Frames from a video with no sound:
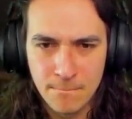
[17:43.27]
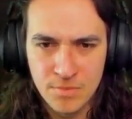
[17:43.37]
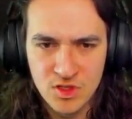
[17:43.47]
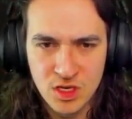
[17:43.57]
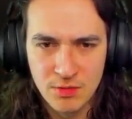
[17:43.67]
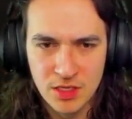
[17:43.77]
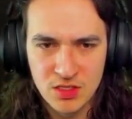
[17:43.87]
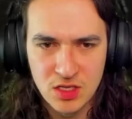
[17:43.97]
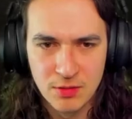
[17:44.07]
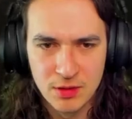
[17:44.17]
It's coming. He's
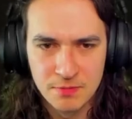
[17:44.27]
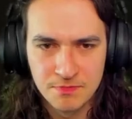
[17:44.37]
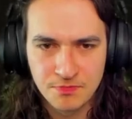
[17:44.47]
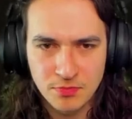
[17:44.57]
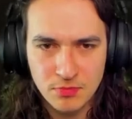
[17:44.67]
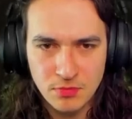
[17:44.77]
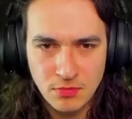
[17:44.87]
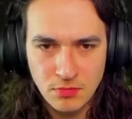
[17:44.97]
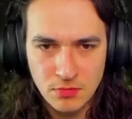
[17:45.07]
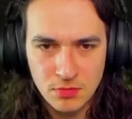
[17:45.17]
coming.
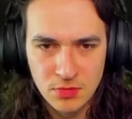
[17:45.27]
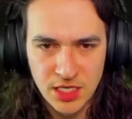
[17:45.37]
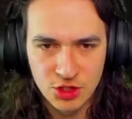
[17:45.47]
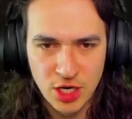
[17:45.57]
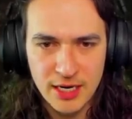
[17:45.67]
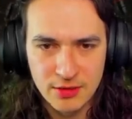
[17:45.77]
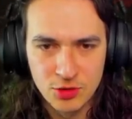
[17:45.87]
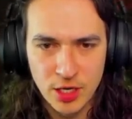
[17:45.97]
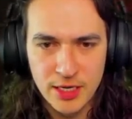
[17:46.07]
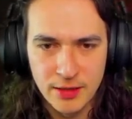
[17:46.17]
Yeah, try it.
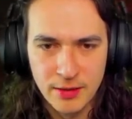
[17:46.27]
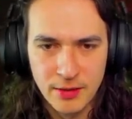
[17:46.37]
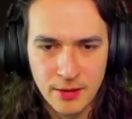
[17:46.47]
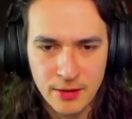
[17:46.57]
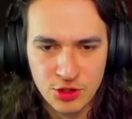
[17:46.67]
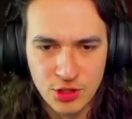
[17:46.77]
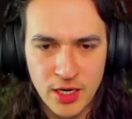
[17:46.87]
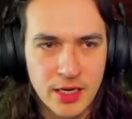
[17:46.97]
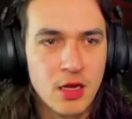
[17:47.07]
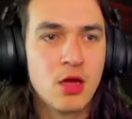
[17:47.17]
Try it. Try
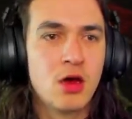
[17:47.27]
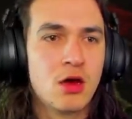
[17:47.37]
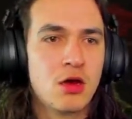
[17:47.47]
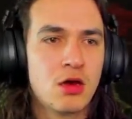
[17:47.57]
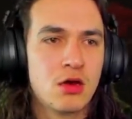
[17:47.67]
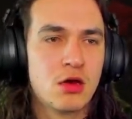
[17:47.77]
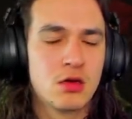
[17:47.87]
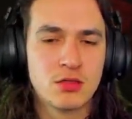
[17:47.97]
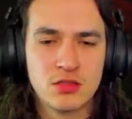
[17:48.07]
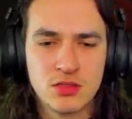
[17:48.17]
it.
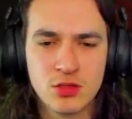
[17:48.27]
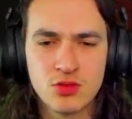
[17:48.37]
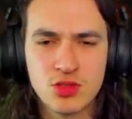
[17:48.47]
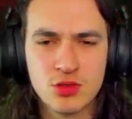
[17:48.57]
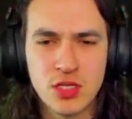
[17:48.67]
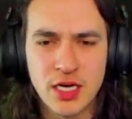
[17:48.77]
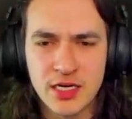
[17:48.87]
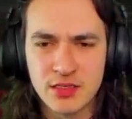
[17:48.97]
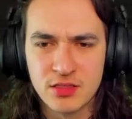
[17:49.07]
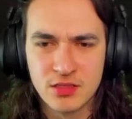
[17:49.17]
Don't do
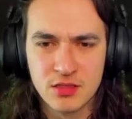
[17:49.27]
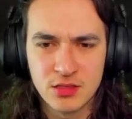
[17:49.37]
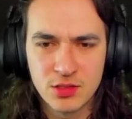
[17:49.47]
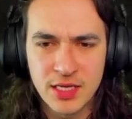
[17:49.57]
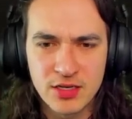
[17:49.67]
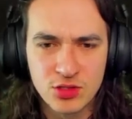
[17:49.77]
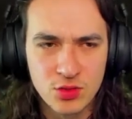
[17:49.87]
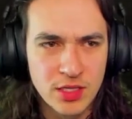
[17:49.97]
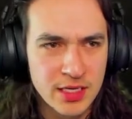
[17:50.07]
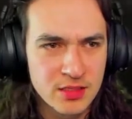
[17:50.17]
that. You can't do
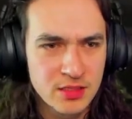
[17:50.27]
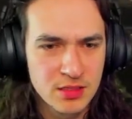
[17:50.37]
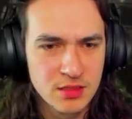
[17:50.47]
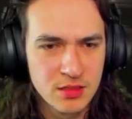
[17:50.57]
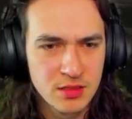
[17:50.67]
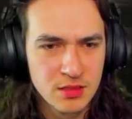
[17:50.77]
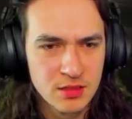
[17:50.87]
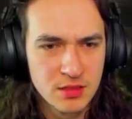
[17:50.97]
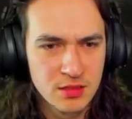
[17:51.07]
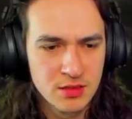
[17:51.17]
that.
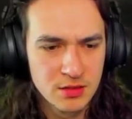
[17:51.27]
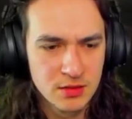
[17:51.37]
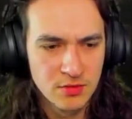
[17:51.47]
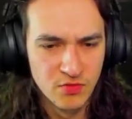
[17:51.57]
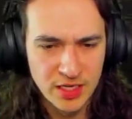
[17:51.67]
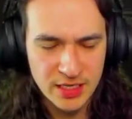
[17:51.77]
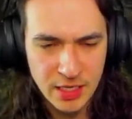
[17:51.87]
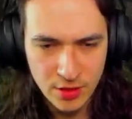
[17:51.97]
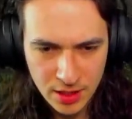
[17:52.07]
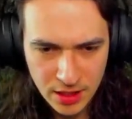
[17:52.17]
Brick, get out
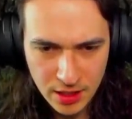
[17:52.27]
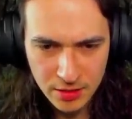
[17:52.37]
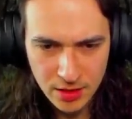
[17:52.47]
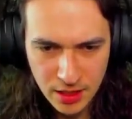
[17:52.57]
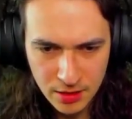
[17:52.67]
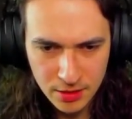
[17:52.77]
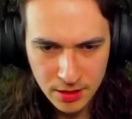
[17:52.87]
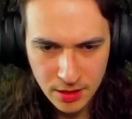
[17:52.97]
of there, get out of there, get out of there.